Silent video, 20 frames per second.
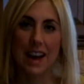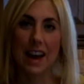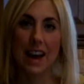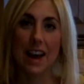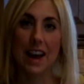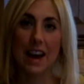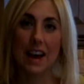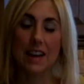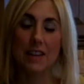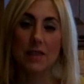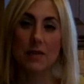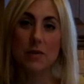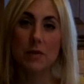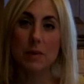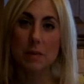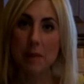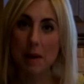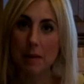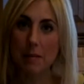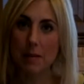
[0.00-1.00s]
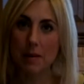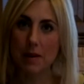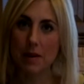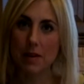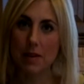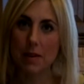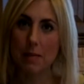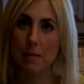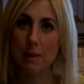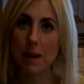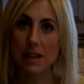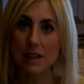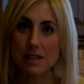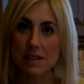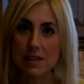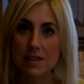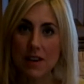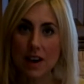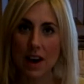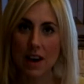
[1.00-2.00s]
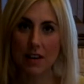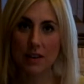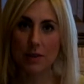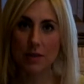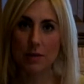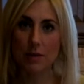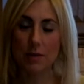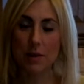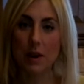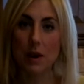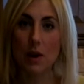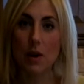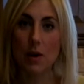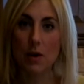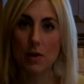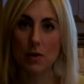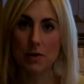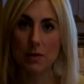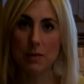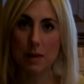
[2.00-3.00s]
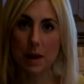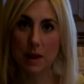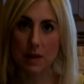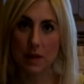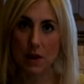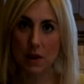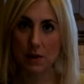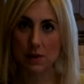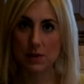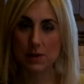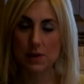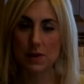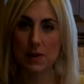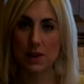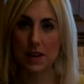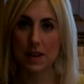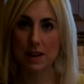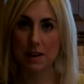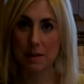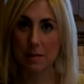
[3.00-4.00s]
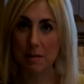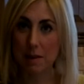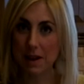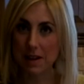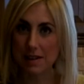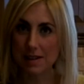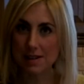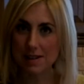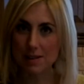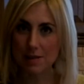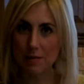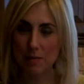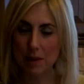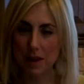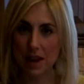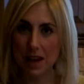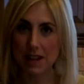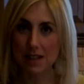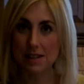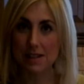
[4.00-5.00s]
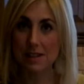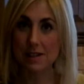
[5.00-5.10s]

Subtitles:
And remember, the best of health will be owned by those who eat an abundance of plants.